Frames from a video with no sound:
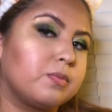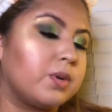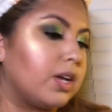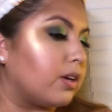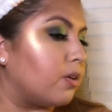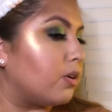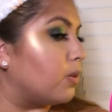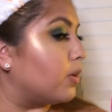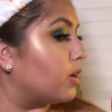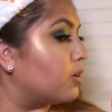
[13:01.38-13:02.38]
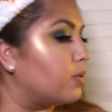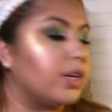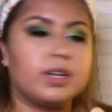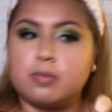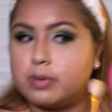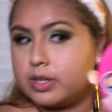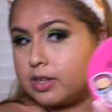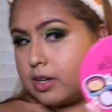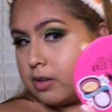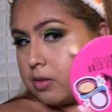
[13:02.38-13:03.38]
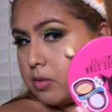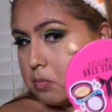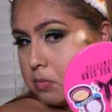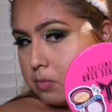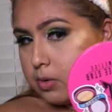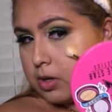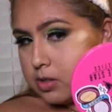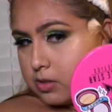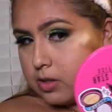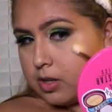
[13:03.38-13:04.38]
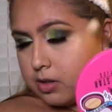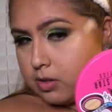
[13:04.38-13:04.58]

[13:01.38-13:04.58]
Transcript: we ain't going nowhere. Ooh, I need to blend that bronzer out a